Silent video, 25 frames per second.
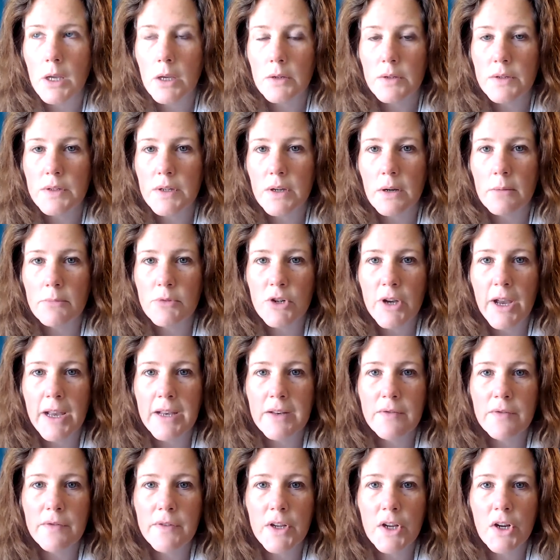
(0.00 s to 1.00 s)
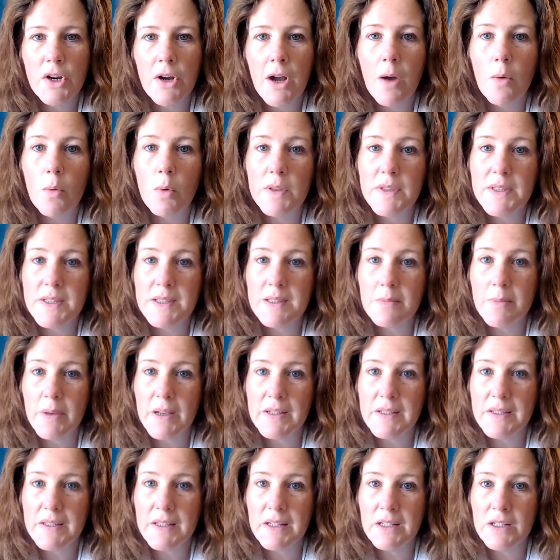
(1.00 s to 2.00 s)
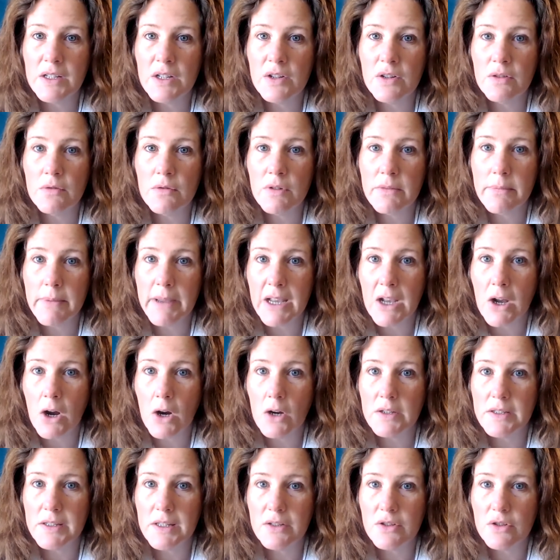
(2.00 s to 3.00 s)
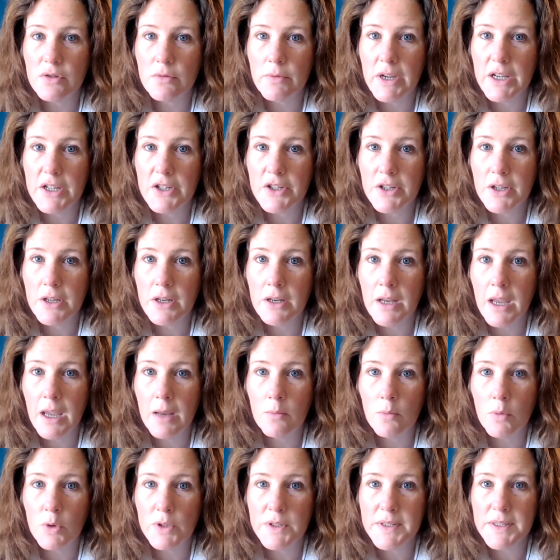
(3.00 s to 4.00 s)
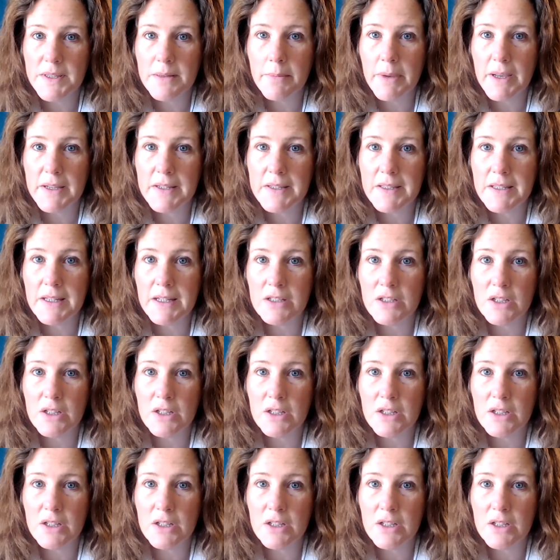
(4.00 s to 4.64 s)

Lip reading: So I'm trying to figure out what's the best thing to do with my car situation and what's the best thing